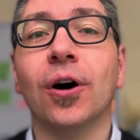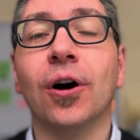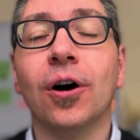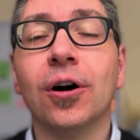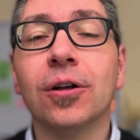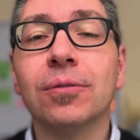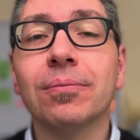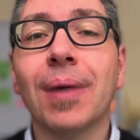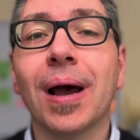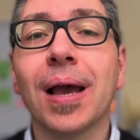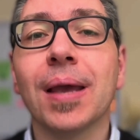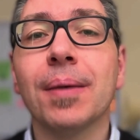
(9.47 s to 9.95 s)

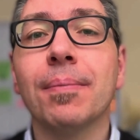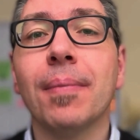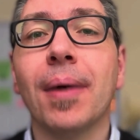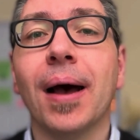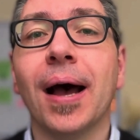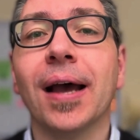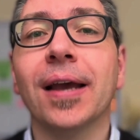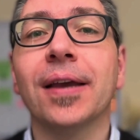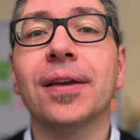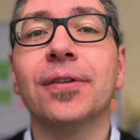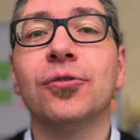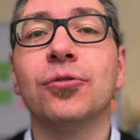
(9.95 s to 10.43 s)
on my
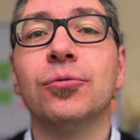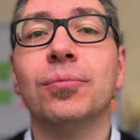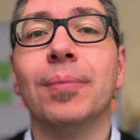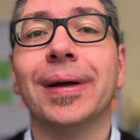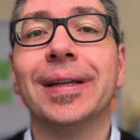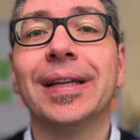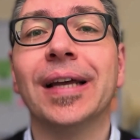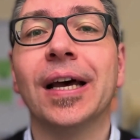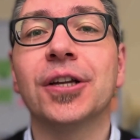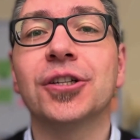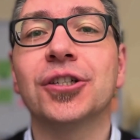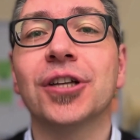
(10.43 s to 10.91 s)
Mac to
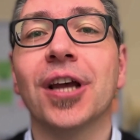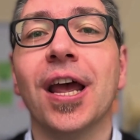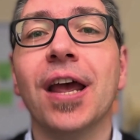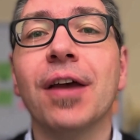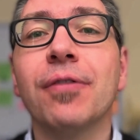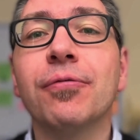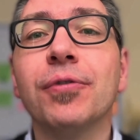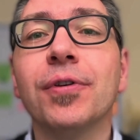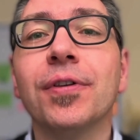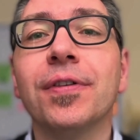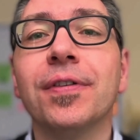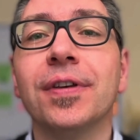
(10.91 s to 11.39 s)
manage
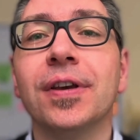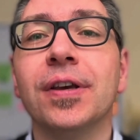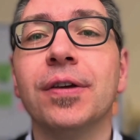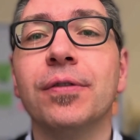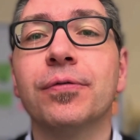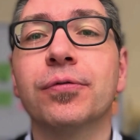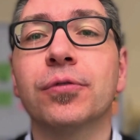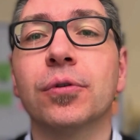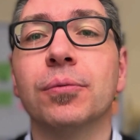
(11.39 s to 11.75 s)
everything